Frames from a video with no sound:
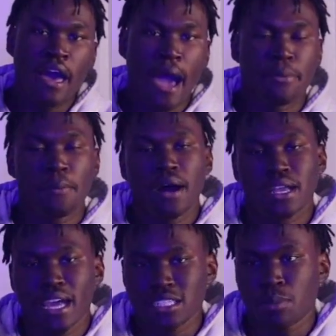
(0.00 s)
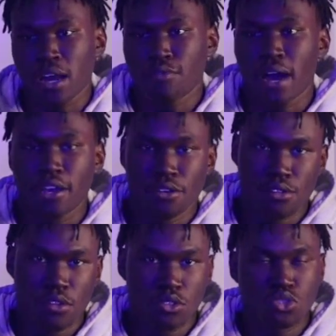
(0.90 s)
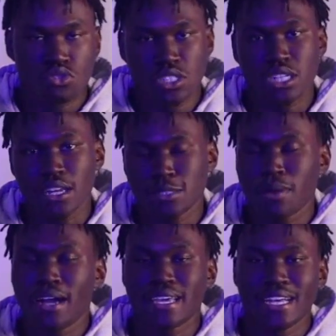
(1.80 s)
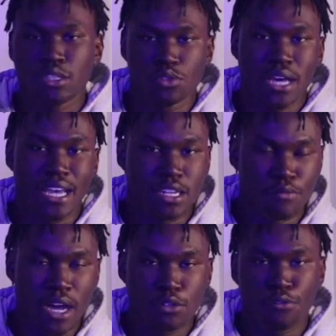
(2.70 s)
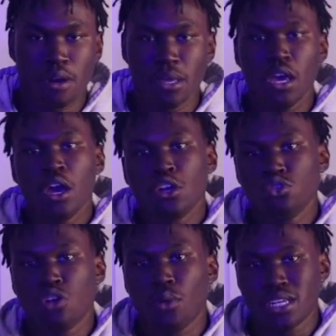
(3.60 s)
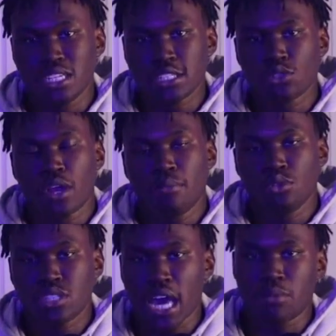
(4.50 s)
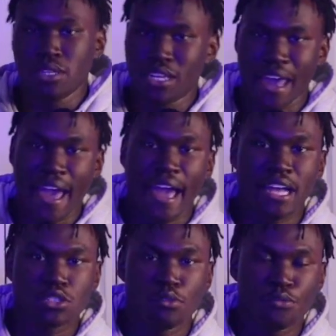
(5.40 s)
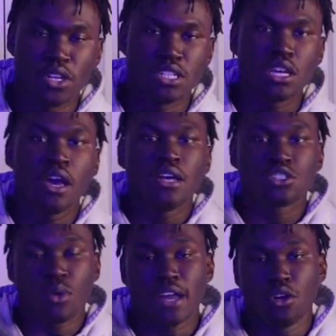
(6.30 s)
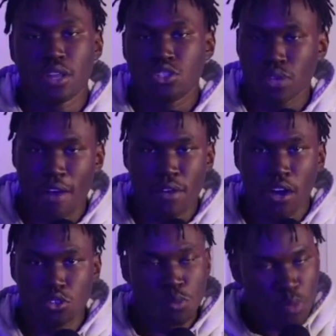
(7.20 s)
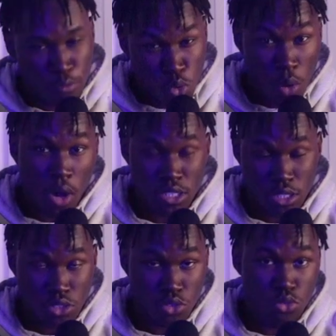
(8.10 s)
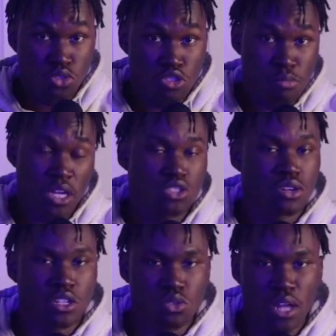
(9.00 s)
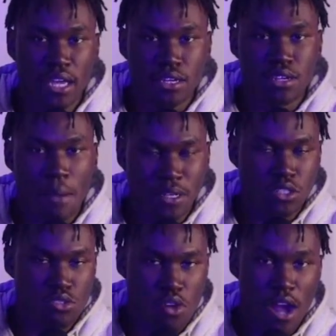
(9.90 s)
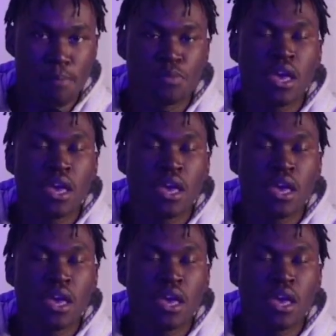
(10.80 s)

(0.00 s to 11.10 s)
Apple Podcast, Spotify, or anything, you screenshot this podcast if you got any value from it. You go into Instagram, you tag me in it at AskUFitness, so I know that you got value. If you are watching this on YouTube, make sure that you like, comment, subscribe.